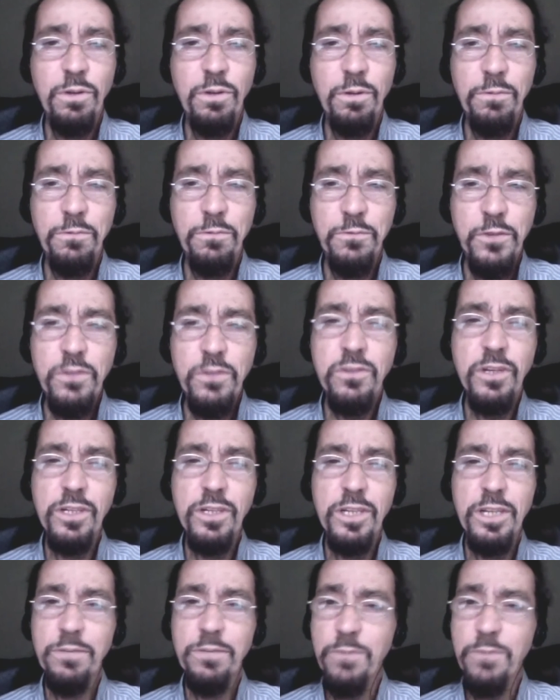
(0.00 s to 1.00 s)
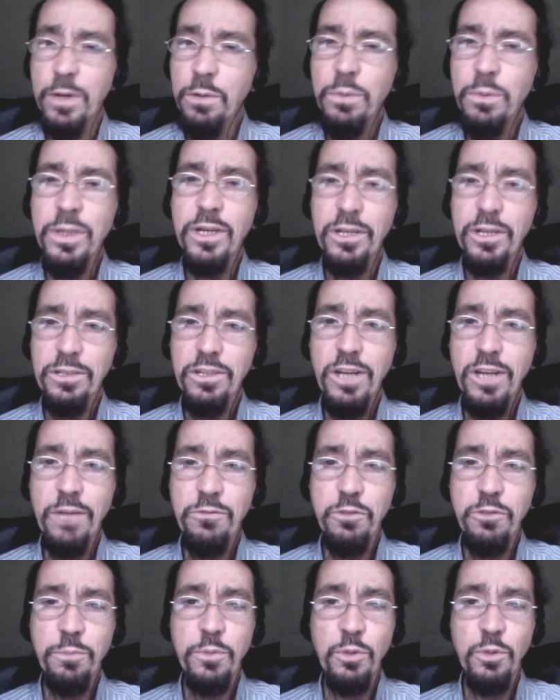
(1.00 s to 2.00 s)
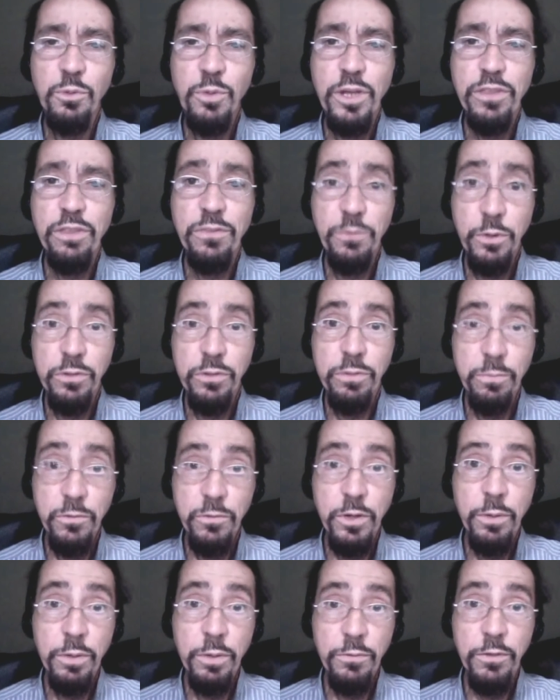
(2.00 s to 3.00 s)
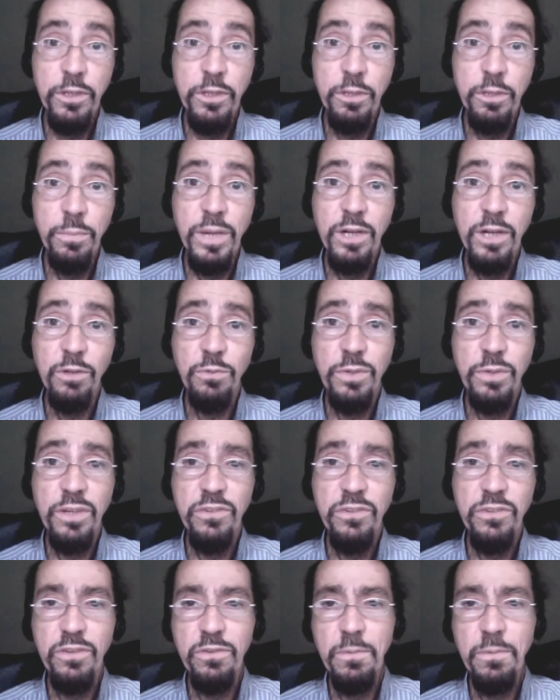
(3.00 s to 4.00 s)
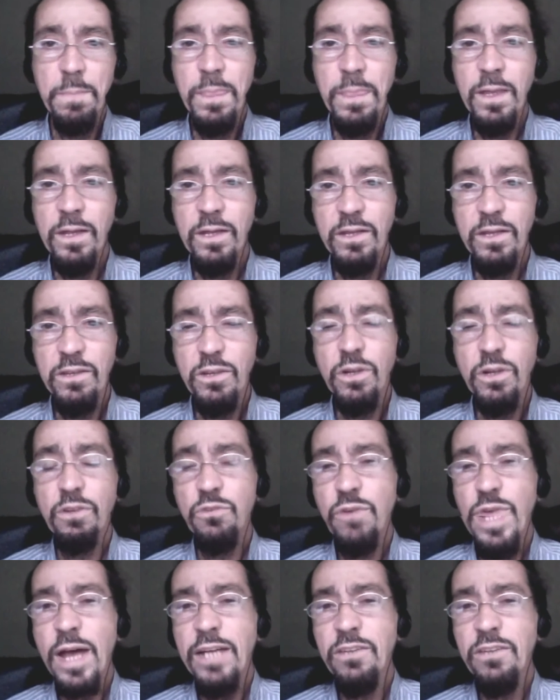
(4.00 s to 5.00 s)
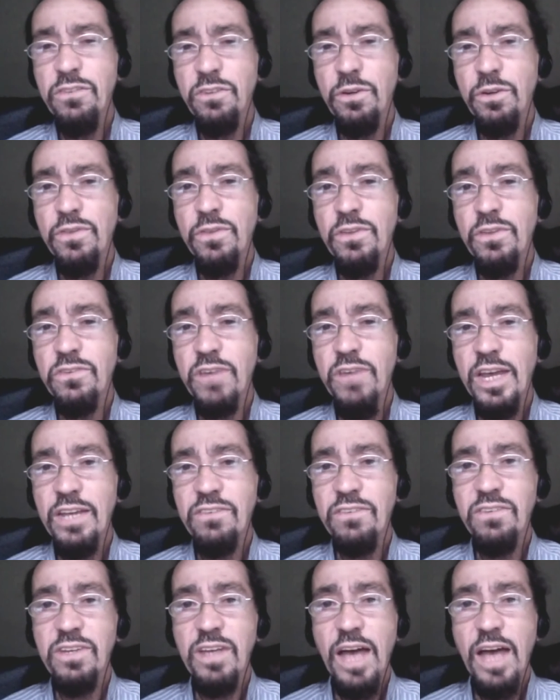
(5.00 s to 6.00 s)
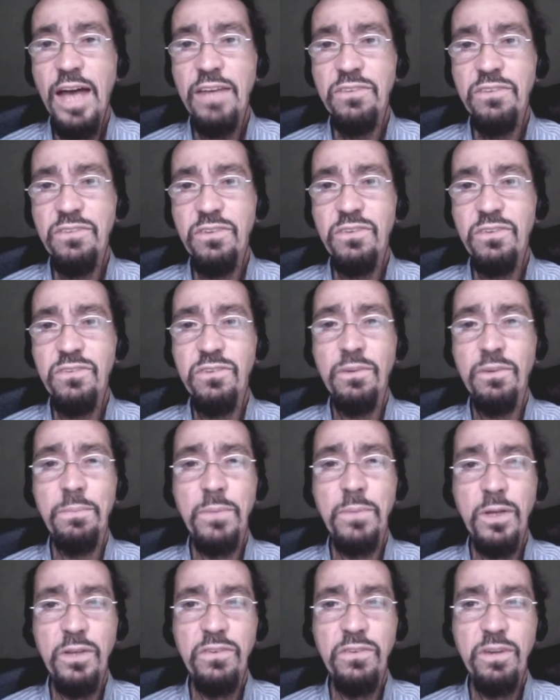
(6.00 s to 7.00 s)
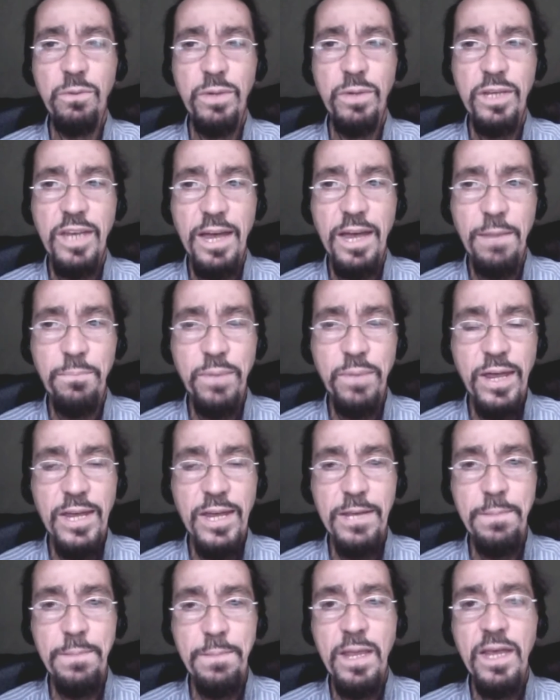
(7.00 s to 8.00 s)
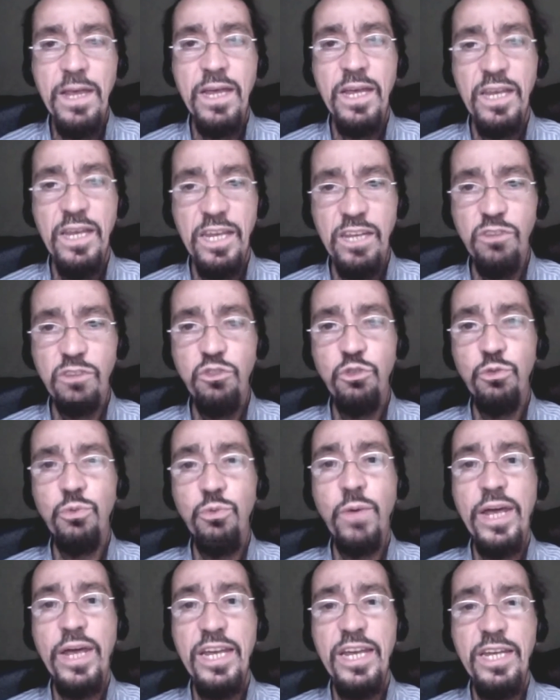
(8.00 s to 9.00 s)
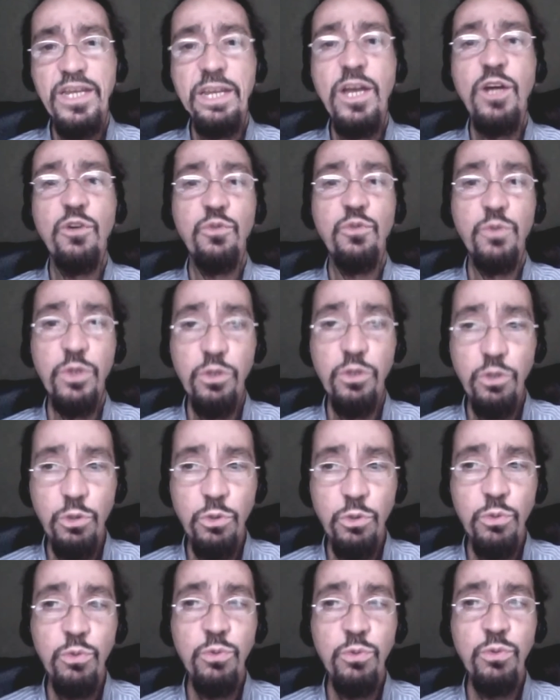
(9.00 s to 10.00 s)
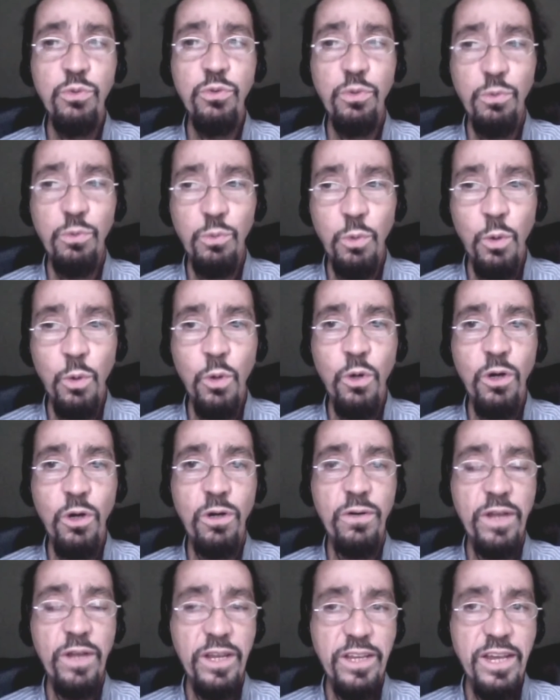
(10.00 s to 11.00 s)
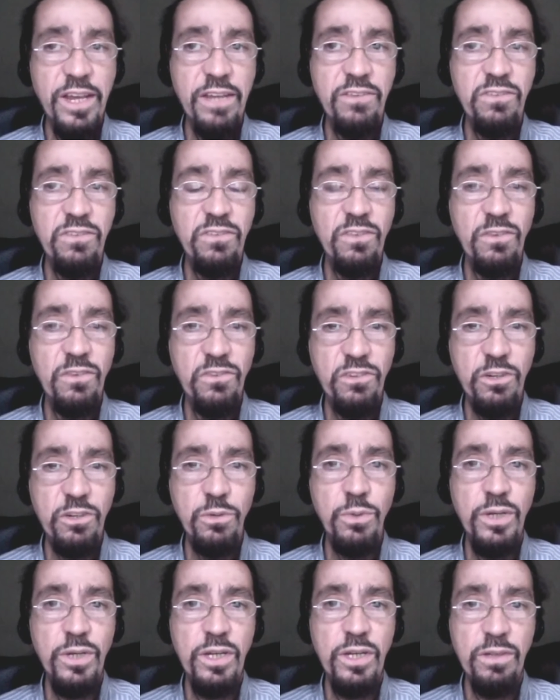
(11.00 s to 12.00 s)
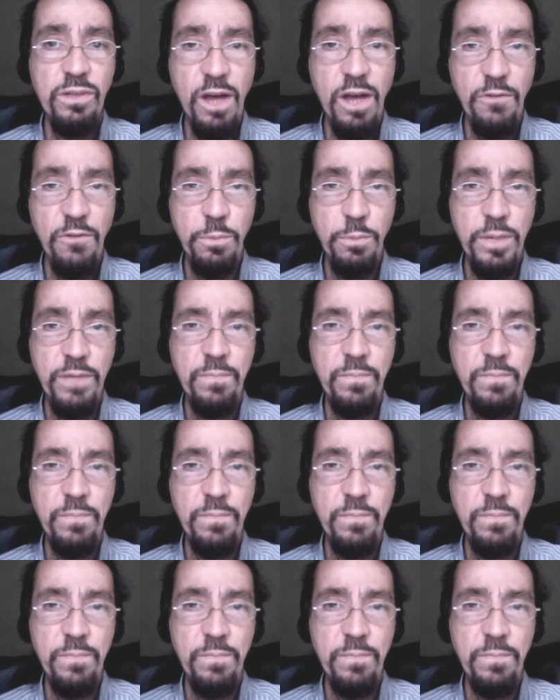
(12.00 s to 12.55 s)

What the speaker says: physically very uncomfortable with for some very fundamental reasons. They're going to try to turn this anti-ISIS military campaign into a renewed war against the Syrian government.